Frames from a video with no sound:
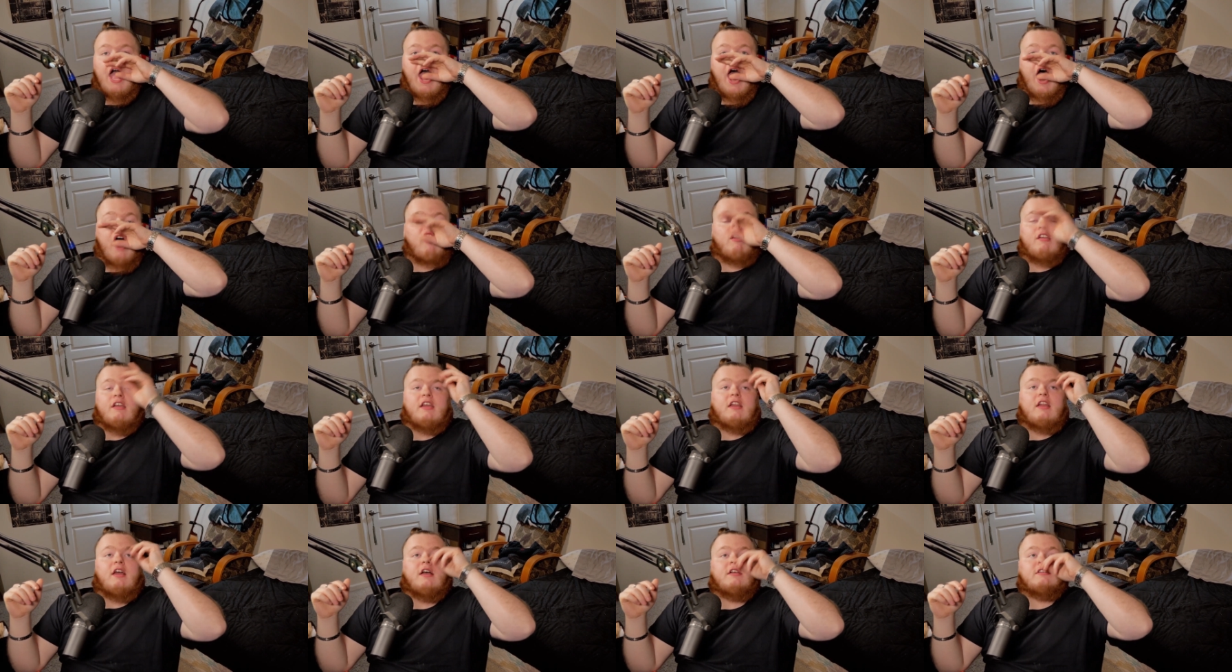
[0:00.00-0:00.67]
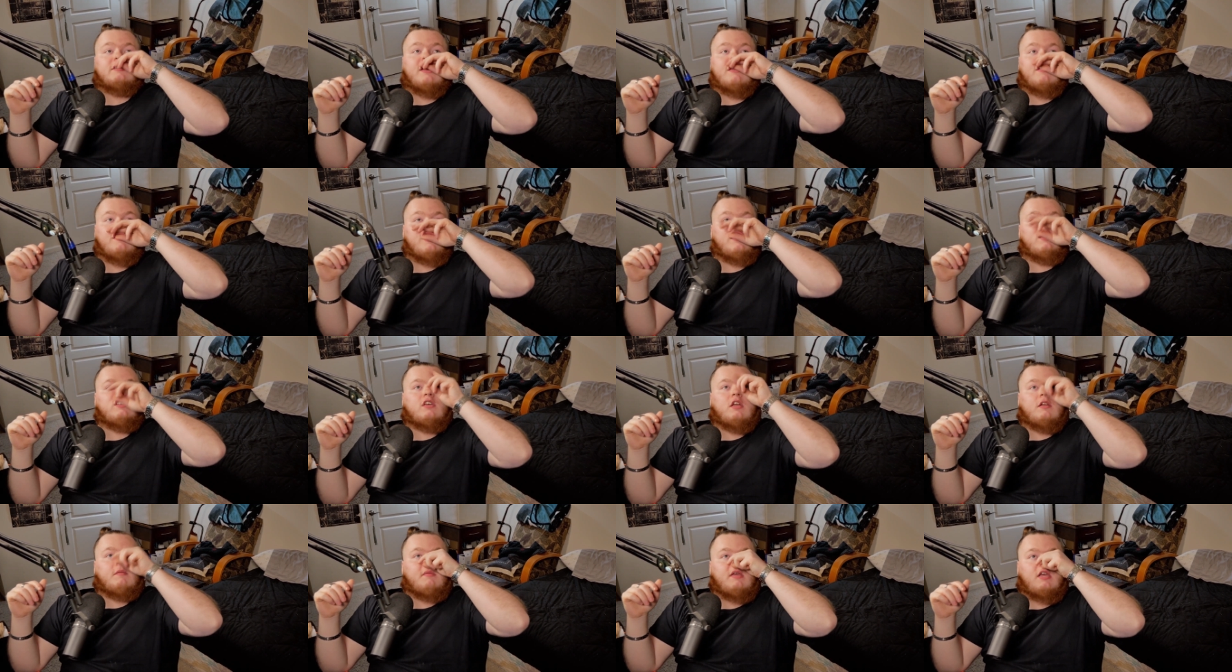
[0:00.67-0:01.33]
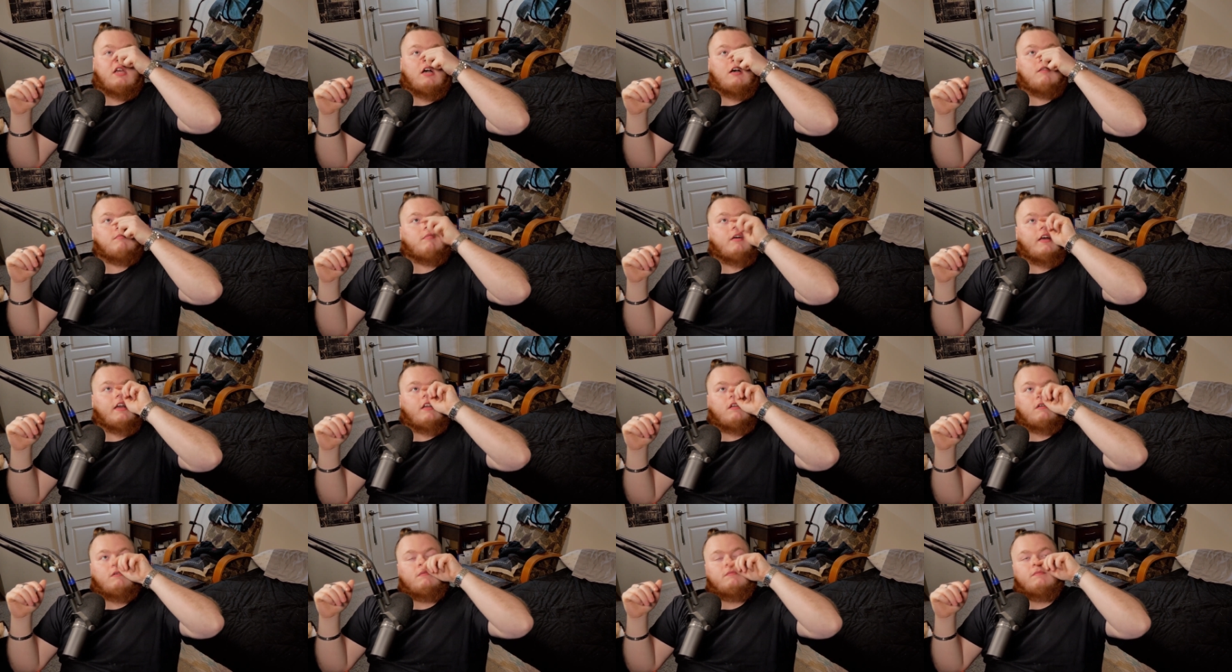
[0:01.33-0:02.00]
I don't think he does. I think he's going to become
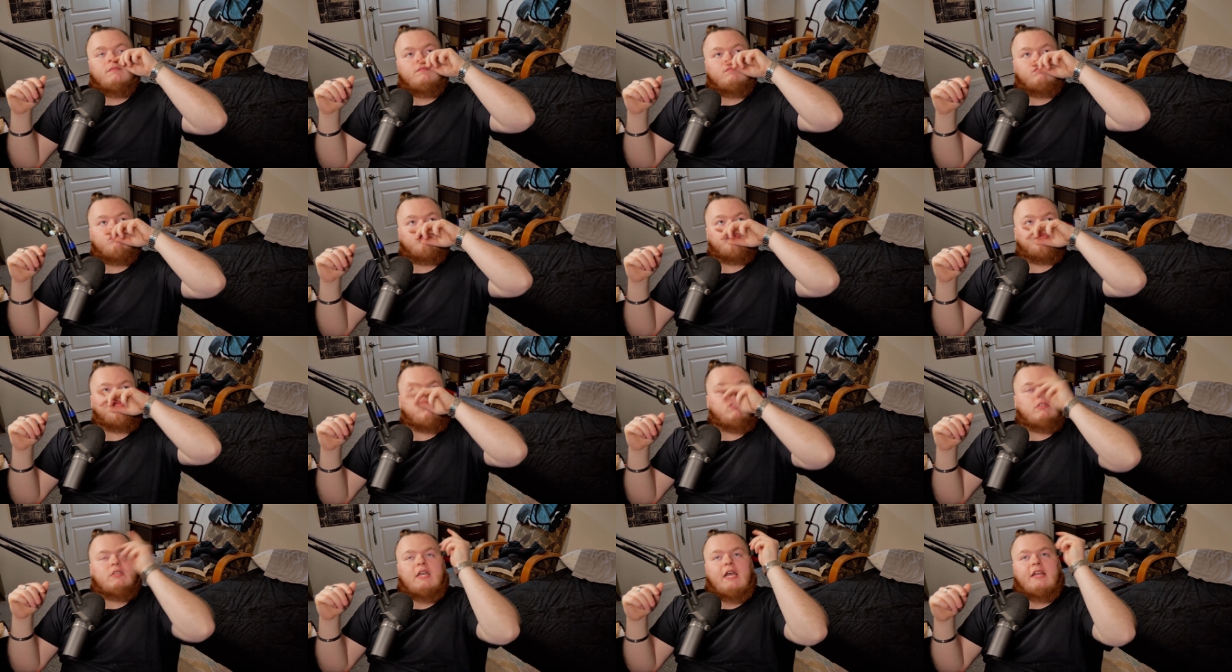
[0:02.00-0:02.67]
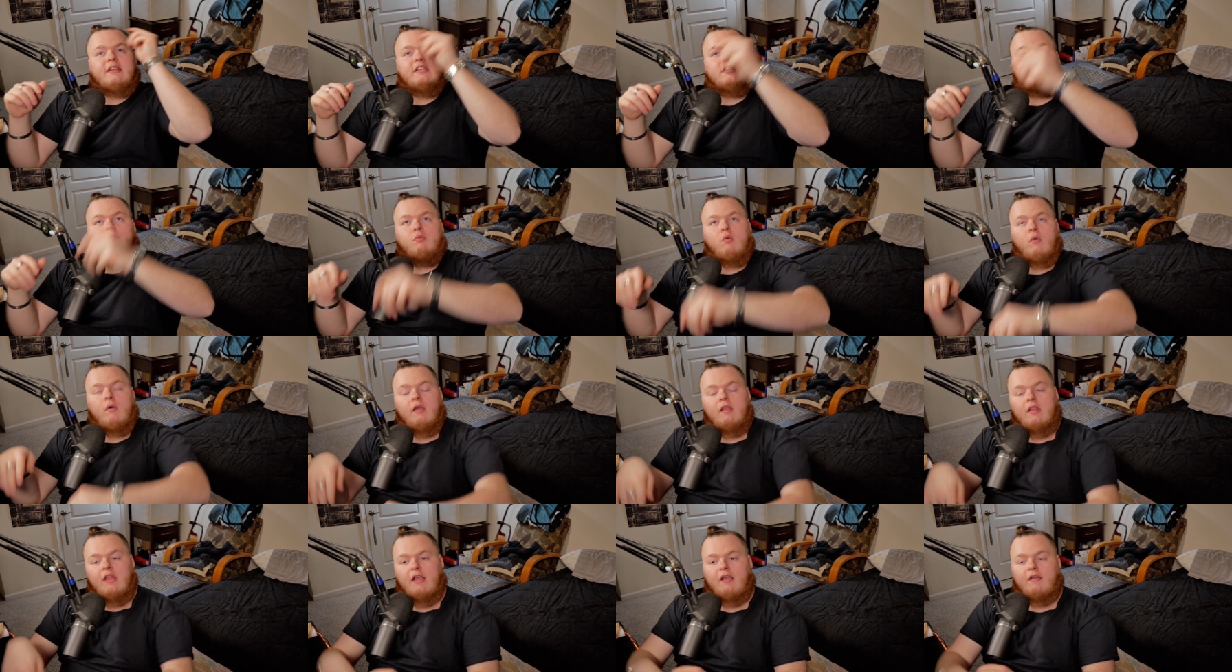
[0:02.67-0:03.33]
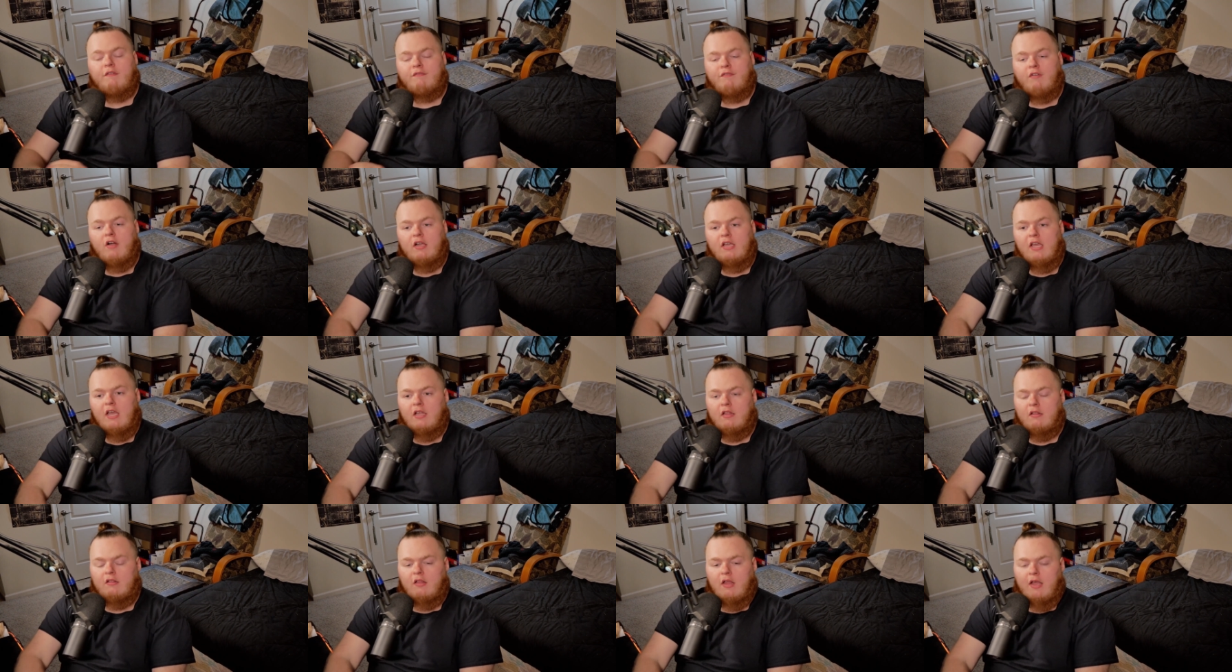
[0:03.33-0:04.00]
like at this point like
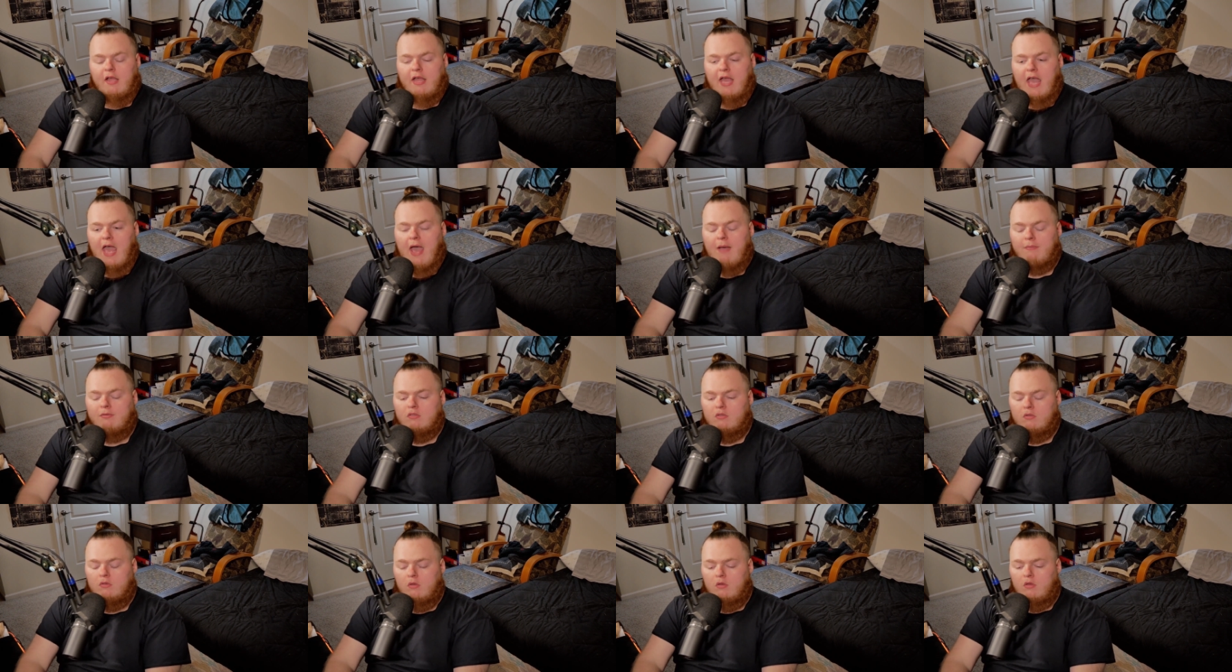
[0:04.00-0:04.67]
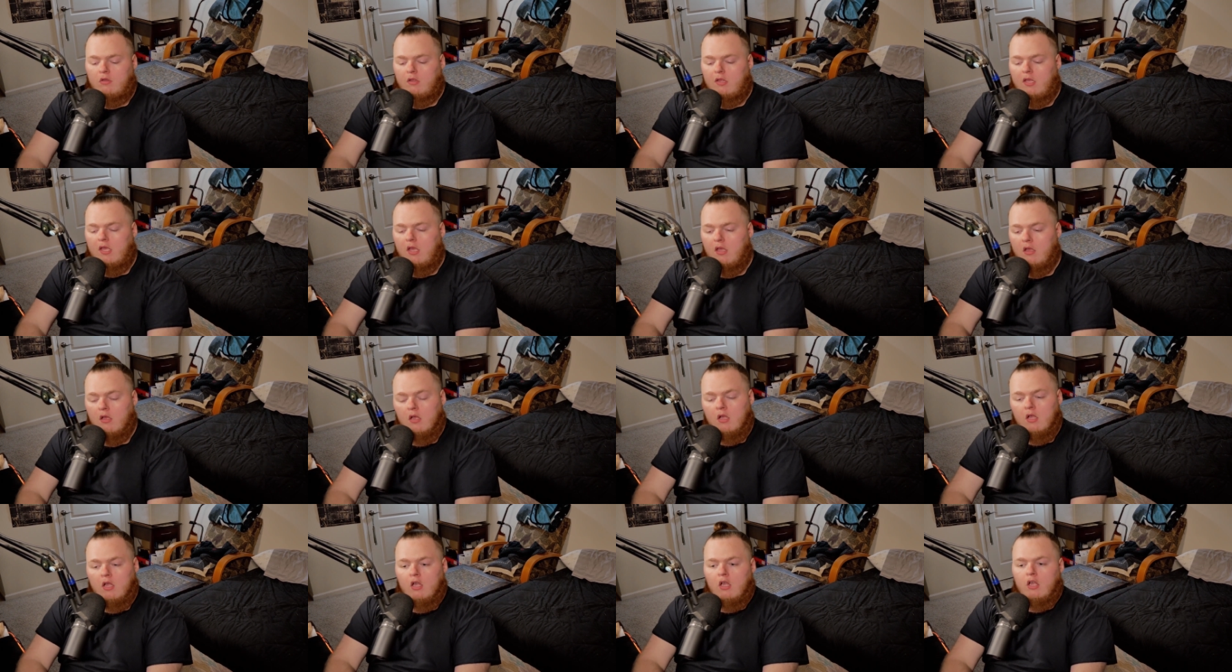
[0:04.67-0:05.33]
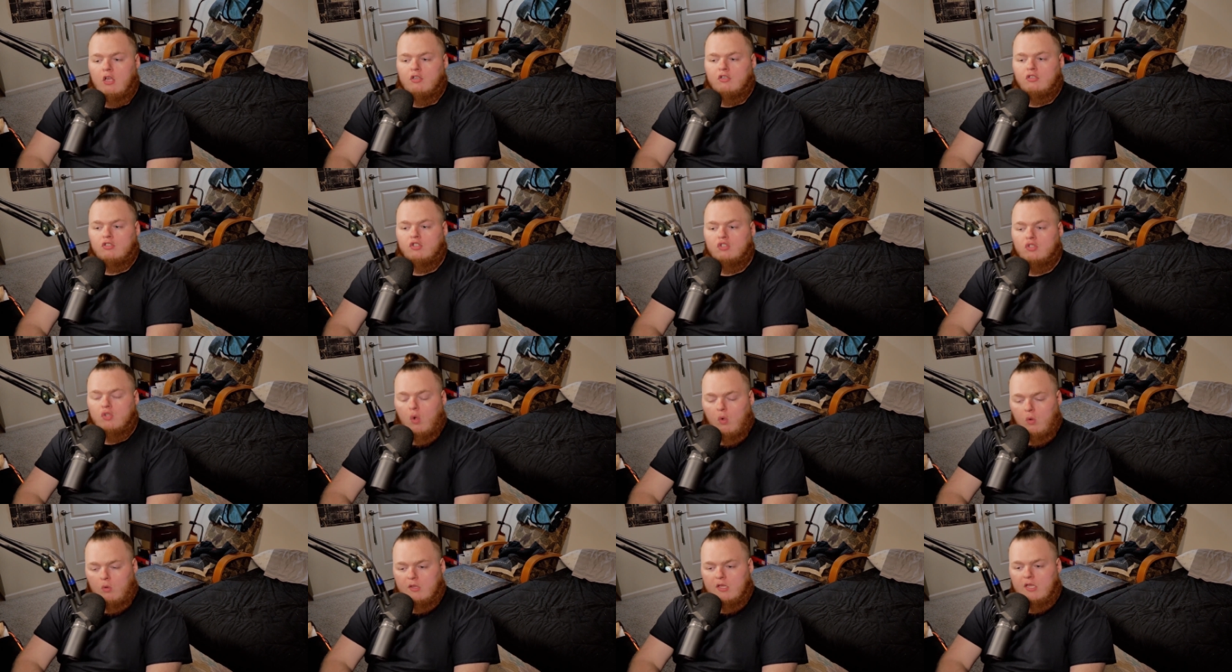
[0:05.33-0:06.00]
fucking like absolutely
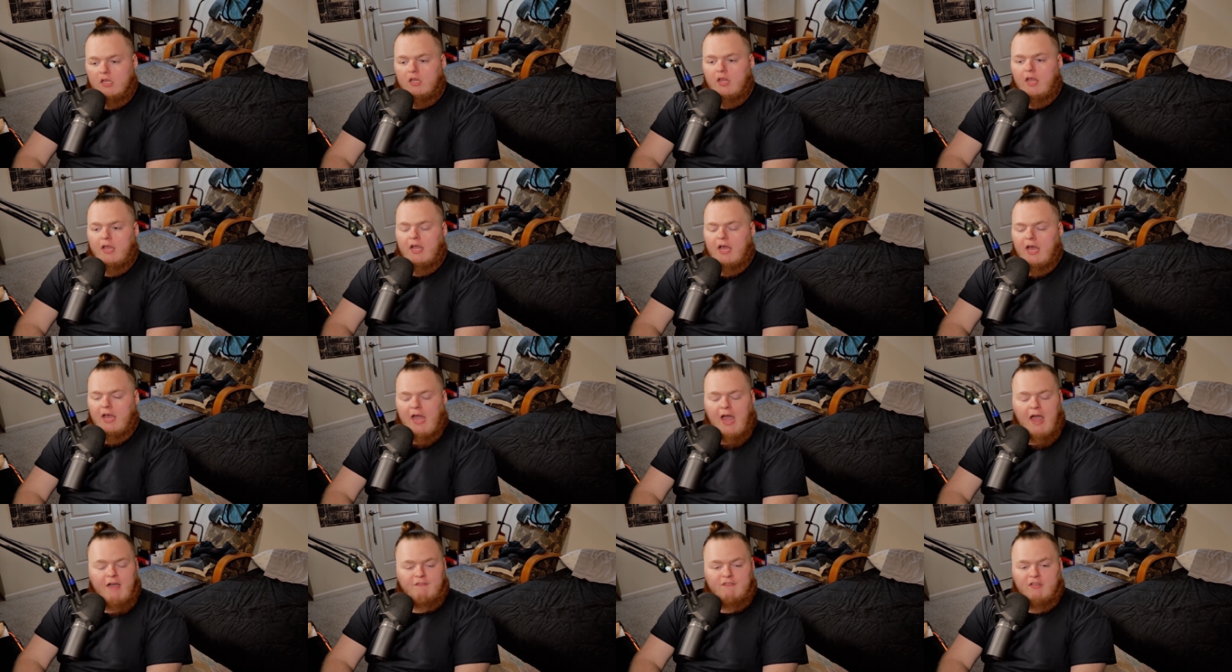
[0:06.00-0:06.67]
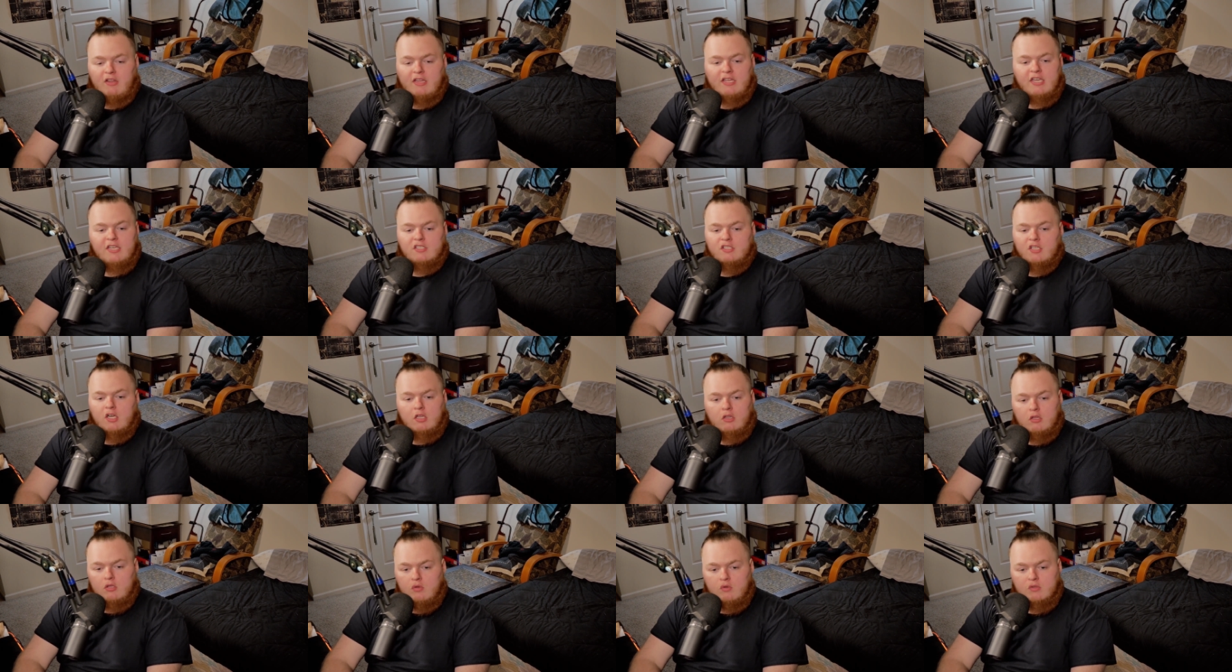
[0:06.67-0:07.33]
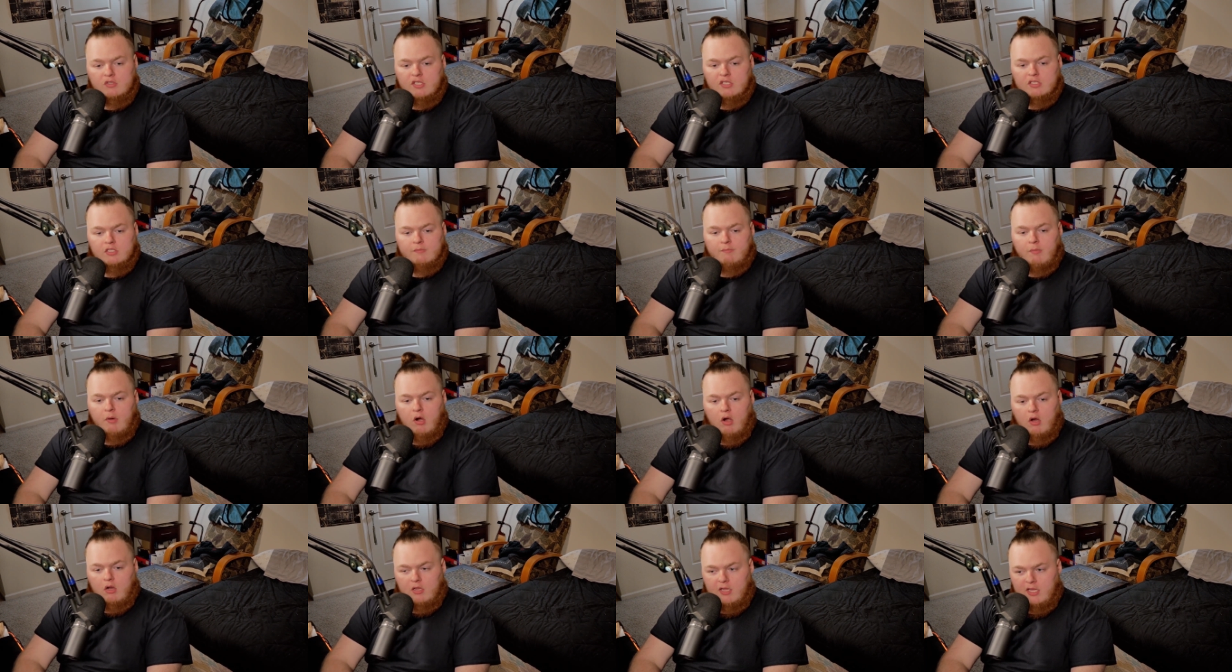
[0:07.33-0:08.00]
solely like I feel like he's gonna lose his
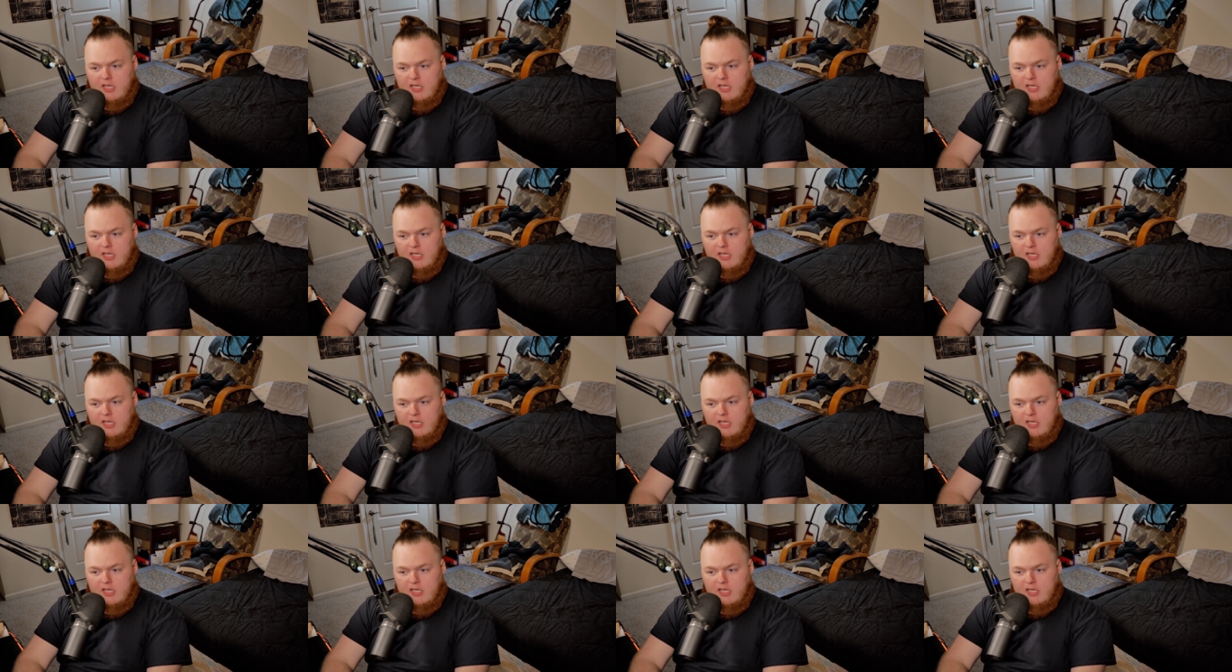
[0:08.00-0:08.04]
spark.